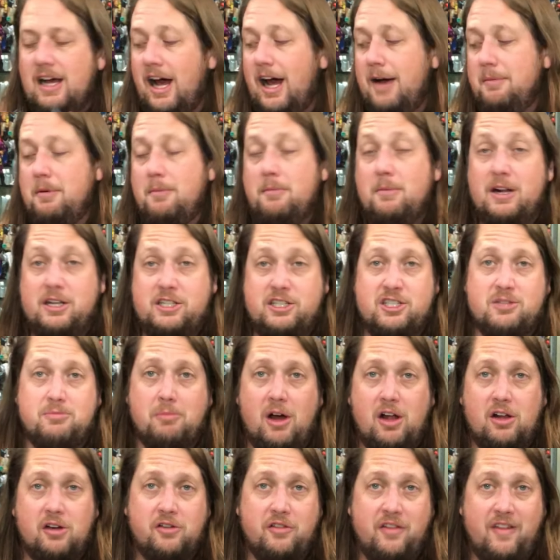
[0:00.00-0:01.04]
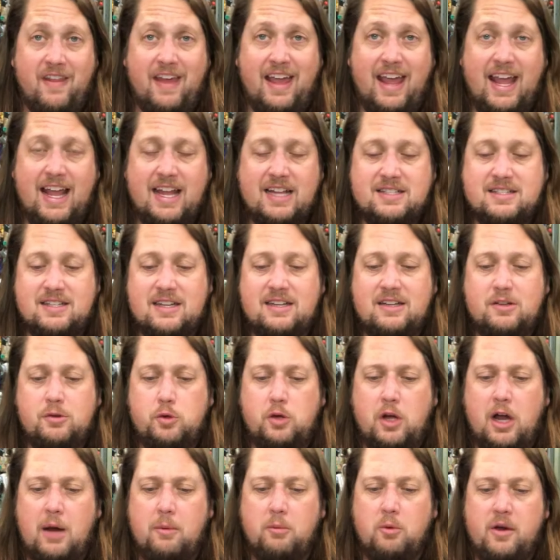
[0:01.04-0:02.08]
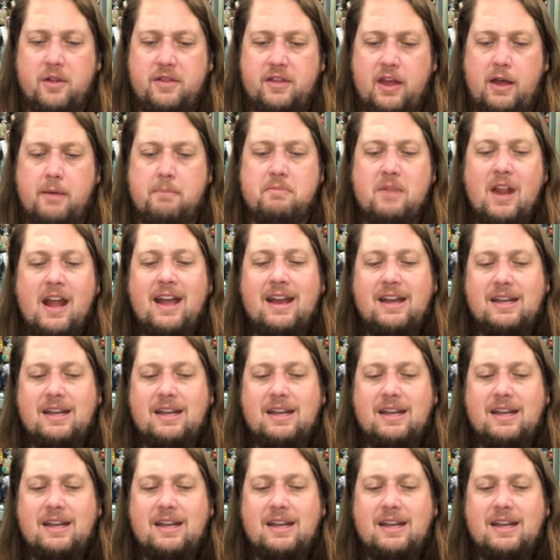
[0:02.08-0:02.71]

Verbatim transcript: Uh, but much smaller than the hands that do come with him.